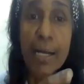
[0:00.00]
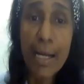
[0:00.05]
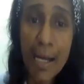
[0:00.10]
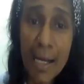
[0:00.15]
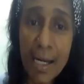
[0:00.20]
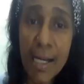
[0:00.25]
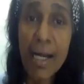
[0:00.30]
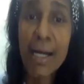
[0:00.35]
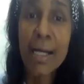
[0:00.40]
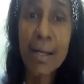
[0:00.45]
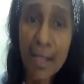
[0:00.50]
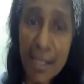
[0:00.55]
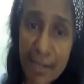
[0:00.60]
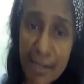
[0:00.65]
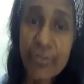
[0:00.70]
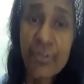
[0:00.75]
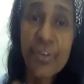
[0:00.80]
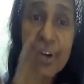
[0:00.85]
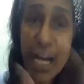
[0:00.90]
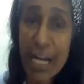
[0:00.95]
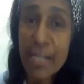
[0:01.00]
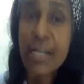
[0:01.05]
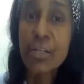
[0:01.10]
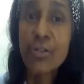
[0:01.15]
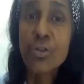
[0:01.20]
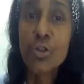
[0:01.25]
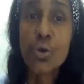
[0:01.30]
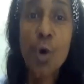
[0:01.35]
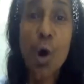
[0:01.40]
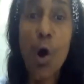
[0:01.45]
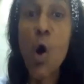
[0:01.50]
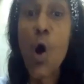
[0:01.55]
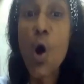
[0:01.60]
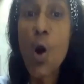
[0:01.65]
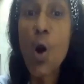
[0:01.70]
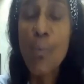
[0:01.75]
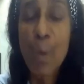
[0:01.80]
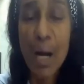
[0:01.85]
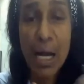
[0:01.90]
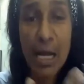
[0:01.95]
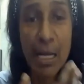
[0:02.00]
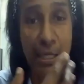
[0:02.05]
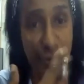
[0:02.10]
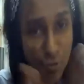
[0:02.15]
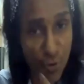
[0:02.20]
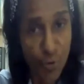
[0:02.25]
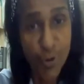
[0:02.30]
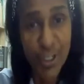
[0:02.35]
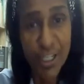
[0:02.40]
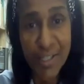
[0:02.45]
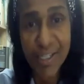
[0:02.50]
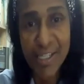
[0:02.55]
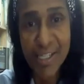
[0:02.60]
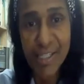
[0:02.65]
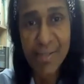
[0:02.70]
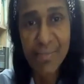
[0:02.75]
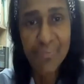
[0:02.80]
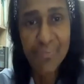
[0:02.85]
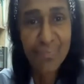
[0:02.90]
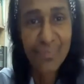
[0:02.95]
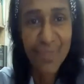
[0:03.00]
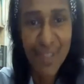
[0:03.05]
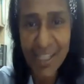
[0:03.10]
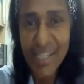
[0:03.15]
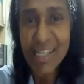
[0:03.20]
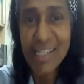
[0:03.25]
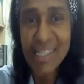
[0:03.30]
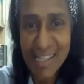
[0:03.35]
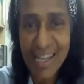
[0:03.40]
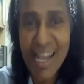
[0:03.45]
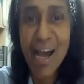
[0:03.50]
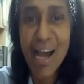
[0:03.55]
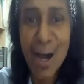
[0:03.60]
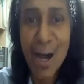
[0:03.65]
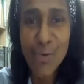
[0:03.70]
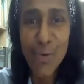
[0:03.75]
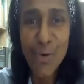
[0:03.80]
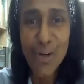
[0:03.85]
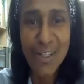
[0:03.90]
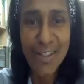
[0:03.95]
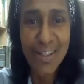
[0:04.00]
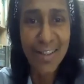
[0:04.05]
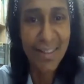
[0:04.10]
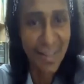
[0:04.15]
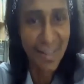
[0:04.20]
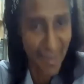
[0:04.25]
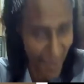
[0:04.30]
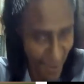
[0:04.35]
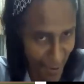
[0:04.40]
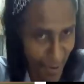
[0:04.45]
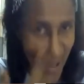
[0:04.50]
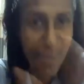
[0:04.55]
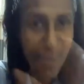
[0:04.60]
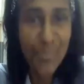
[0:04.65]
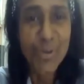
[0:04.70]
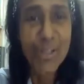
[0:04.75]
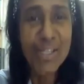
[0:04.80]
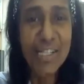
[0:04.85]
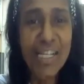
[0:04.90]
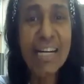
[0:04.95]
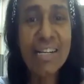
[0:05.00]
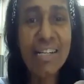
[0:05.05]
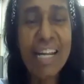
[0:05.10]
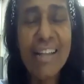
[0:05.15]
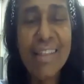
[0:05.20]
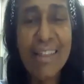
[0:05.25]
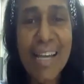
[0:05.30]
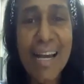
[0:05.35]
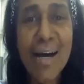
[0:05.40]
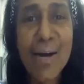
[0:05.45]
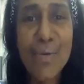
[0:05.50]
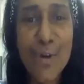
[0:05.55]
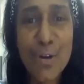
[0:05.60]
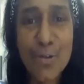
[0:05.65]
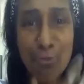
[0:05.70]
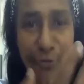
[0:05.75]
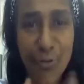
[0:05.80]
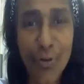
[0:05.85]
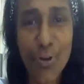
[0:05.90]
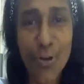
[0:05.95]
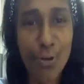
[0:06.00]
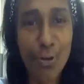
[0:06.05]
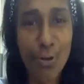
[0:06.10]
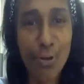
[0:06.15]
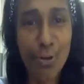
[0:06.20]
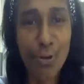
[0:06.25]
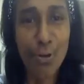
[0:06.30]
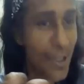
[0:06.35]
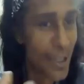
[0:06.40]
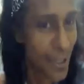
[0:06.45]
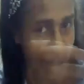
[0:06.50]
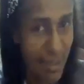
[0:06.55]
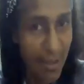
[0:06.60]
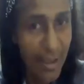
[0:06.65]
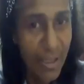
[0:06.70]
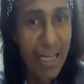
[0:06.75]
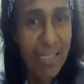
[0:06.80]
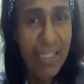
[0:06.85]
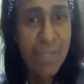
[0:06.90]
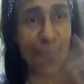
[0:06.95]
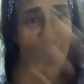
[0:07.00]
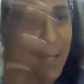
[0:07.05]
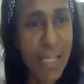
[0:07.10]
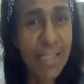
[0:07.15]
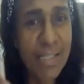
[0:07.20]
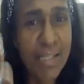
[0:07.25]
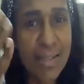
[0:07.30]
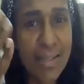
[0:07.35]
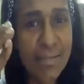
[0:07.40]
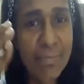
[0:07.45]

and I give credit to all my students. It is their work. So I'm presenting their work for you all. Next, please.